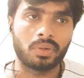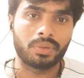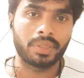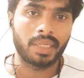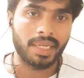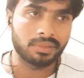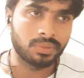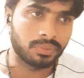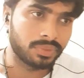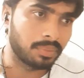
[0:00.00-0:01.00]
contacts
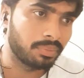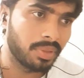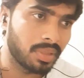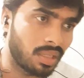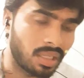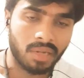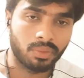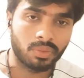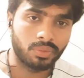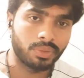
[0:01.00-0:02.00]
of have
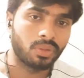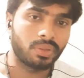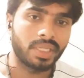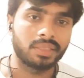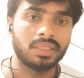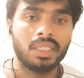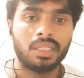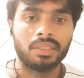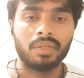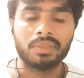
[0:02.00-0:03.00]
good contacts.
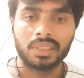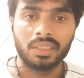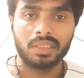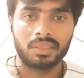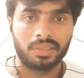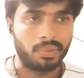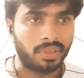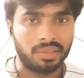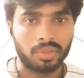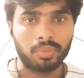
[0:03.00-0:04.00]
They will say you'll
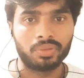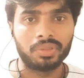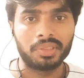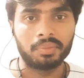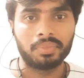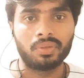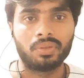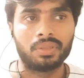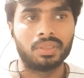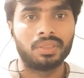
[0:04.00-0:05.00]
get the sponsorship
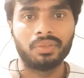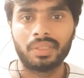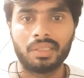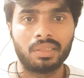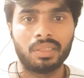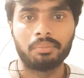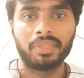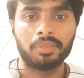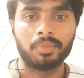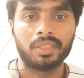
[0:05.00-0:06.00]
or you'll get a
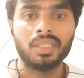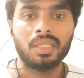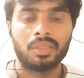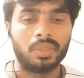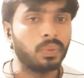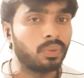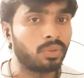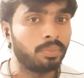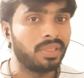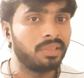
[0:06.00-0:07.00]
placement, and do
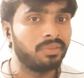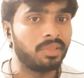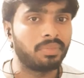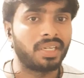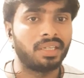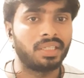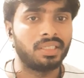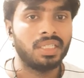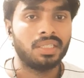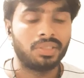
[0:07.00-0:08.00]
not believe them blindly.
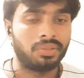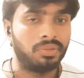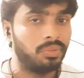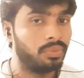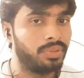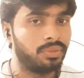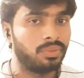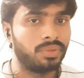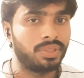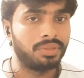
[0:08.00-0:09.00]
Just do
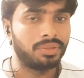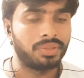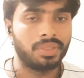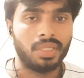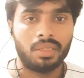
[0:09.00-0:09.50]
your own research,